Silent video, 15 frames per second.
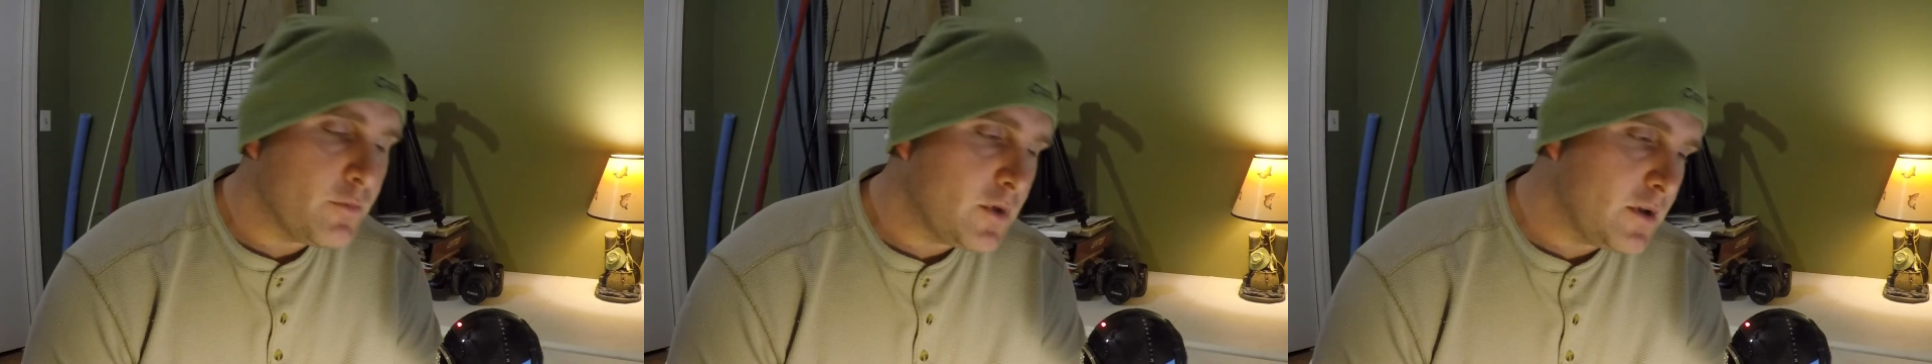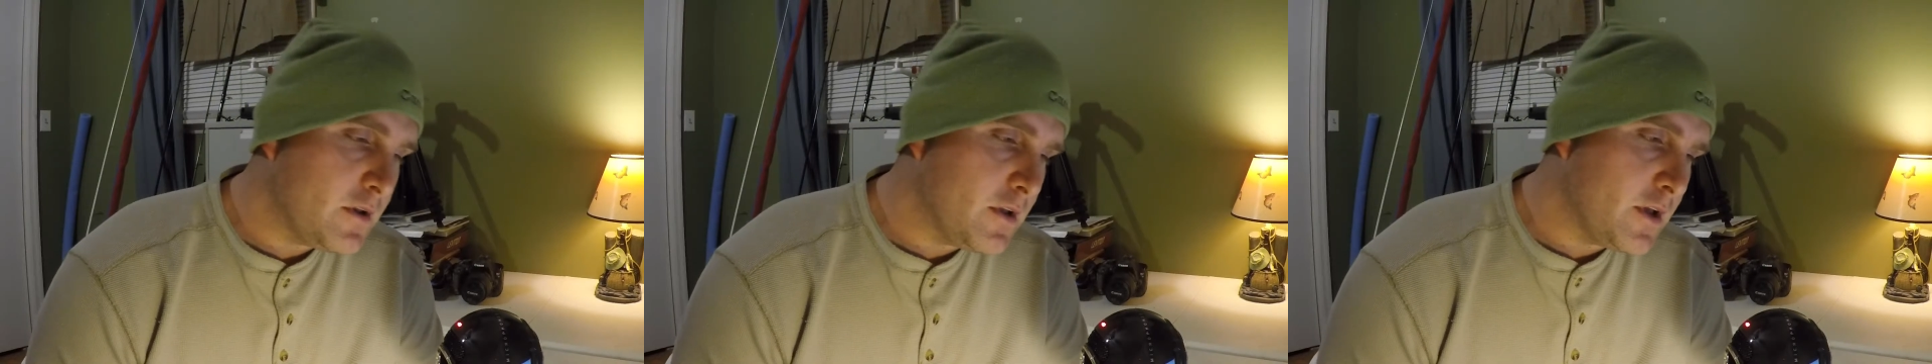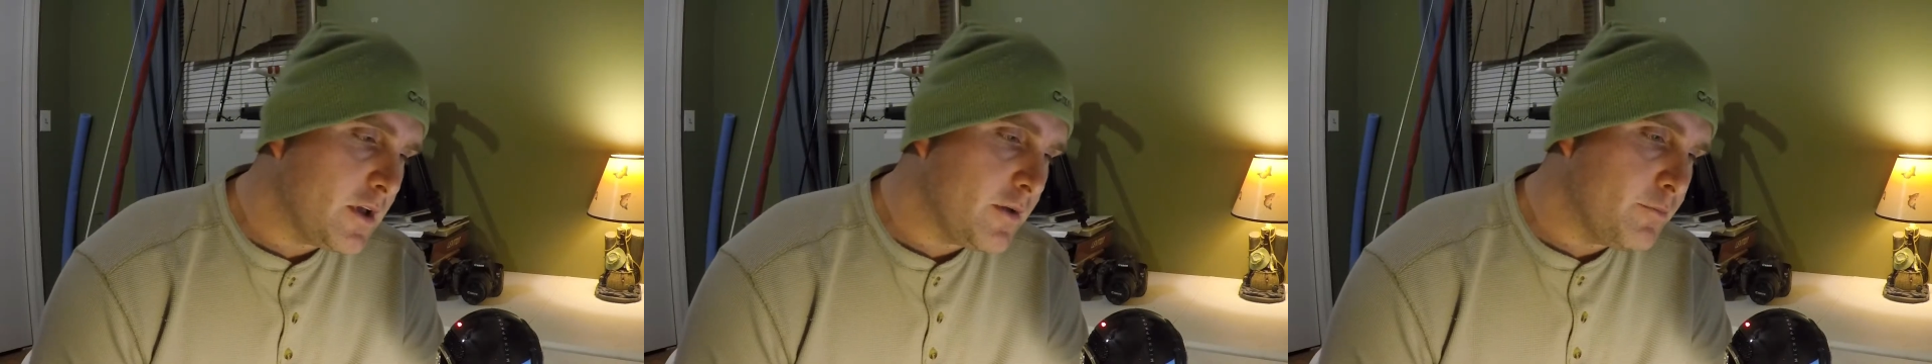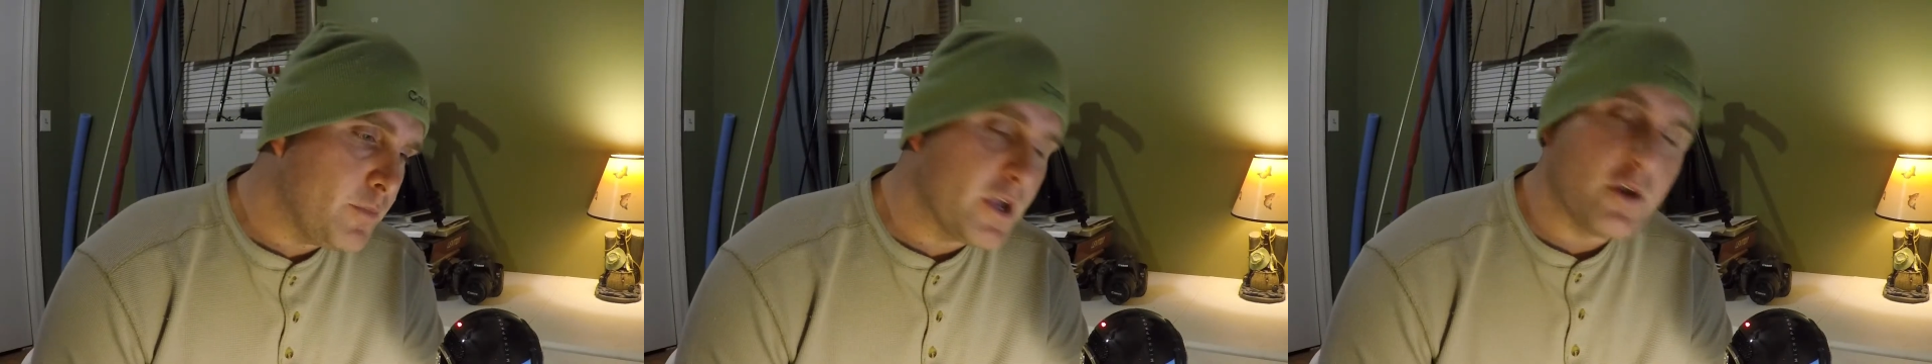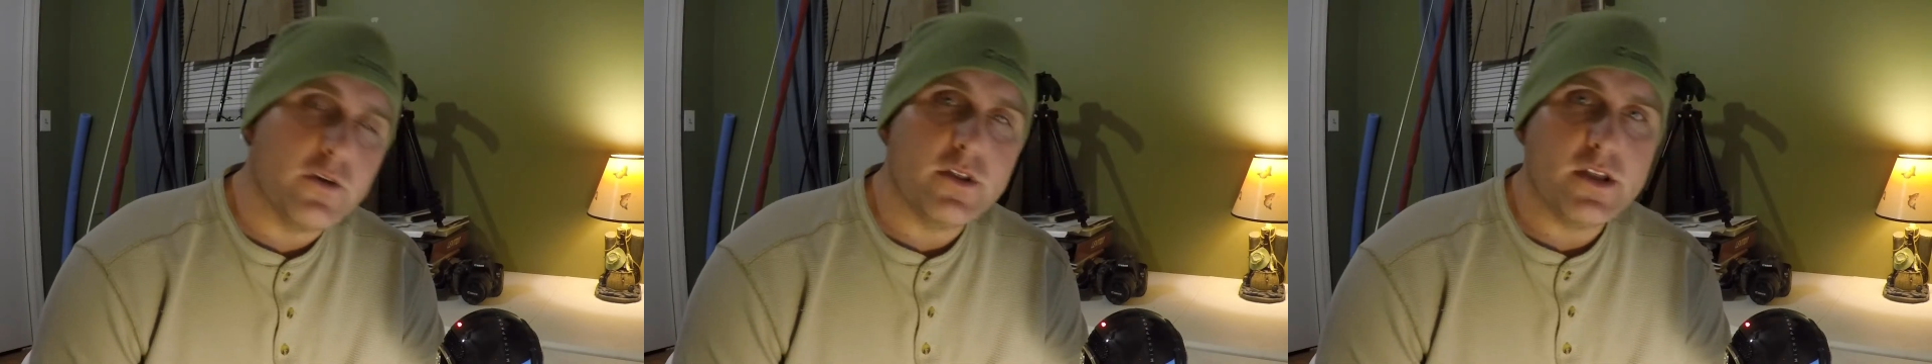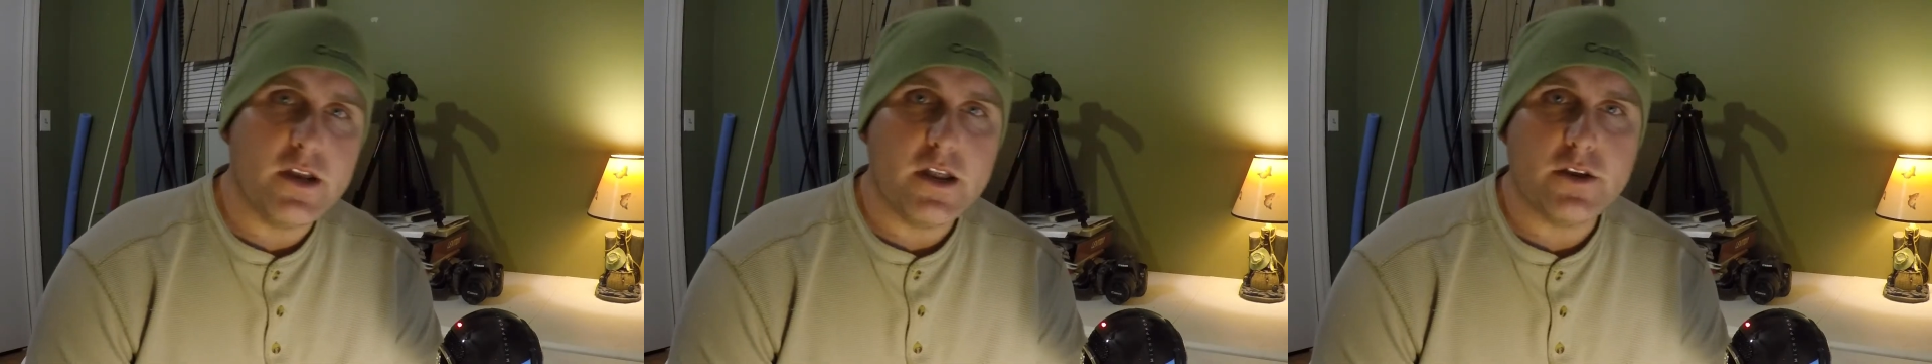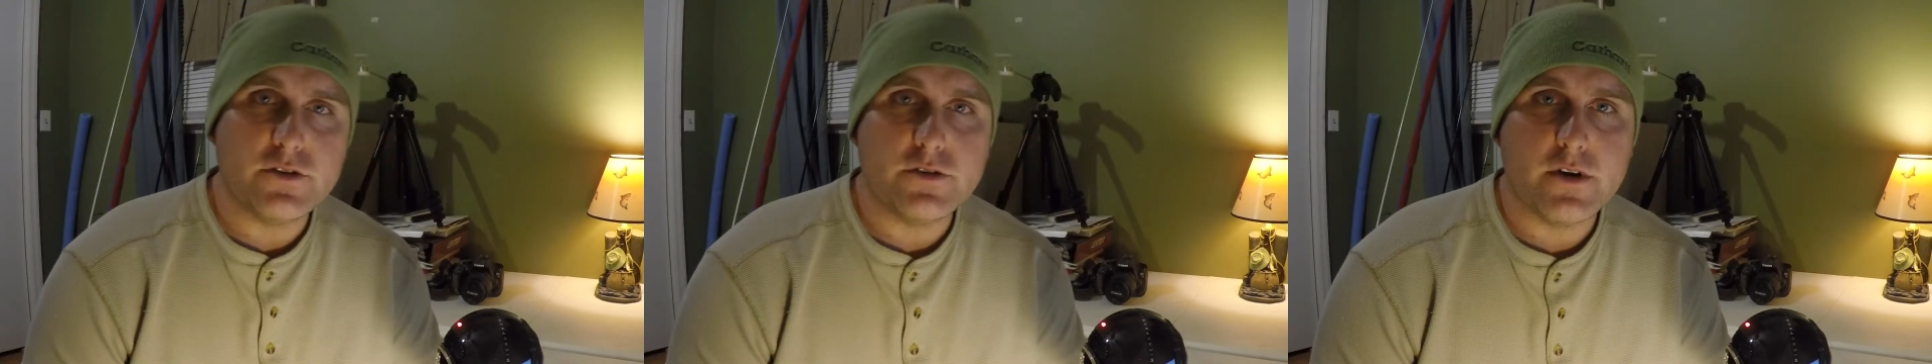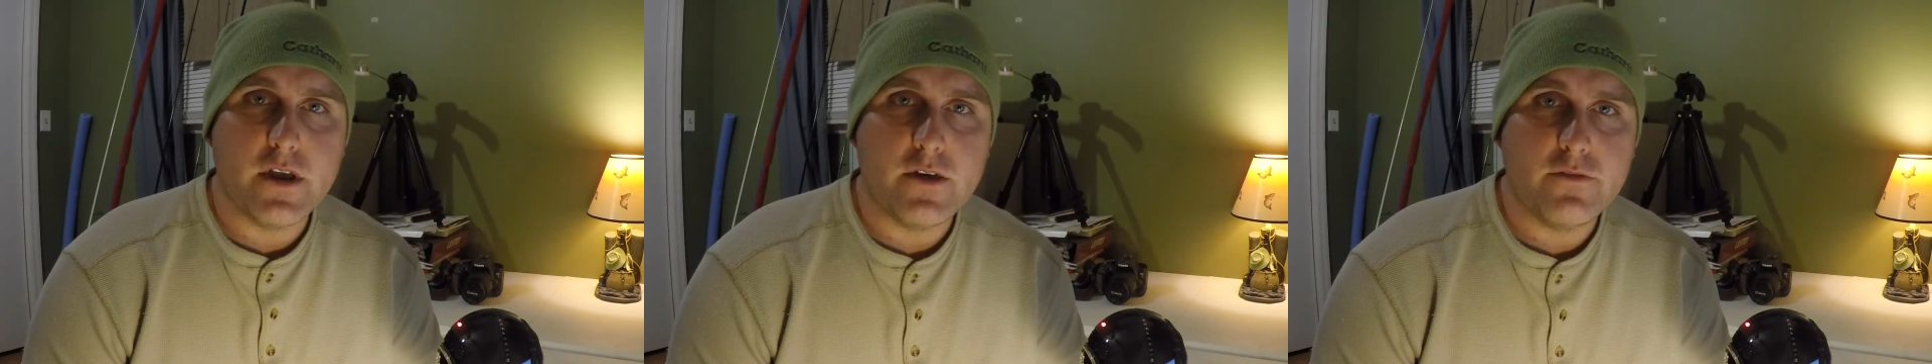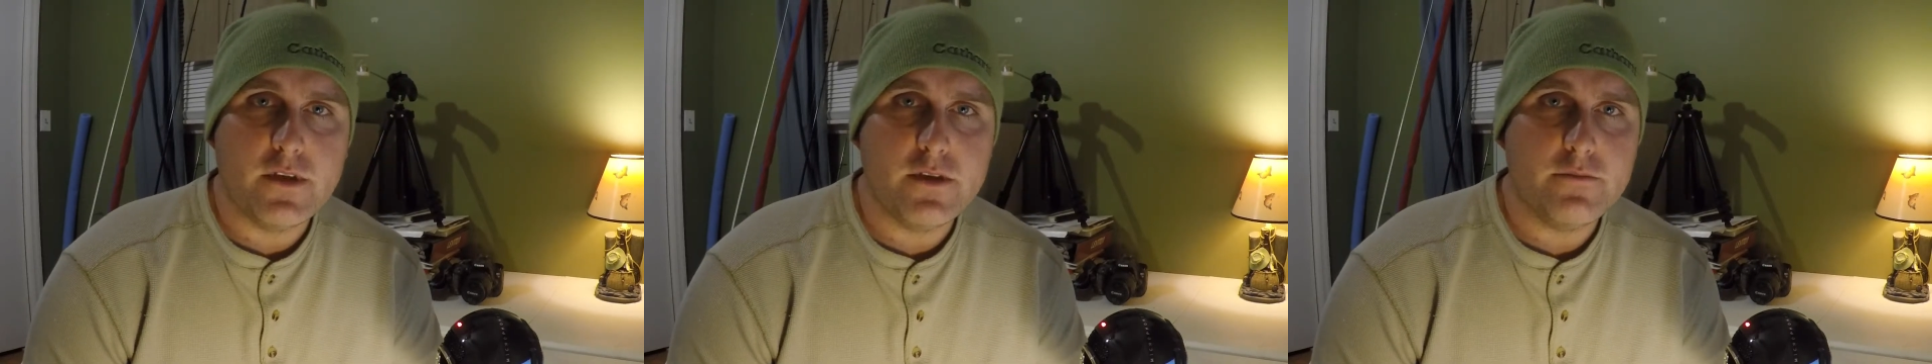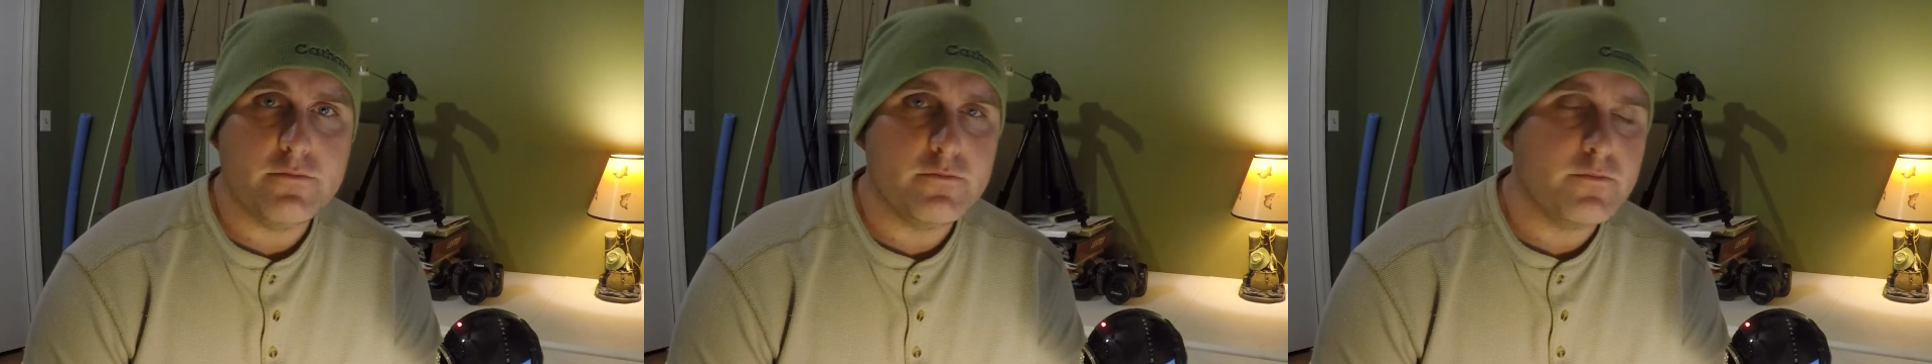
but bigger than an extra heavy.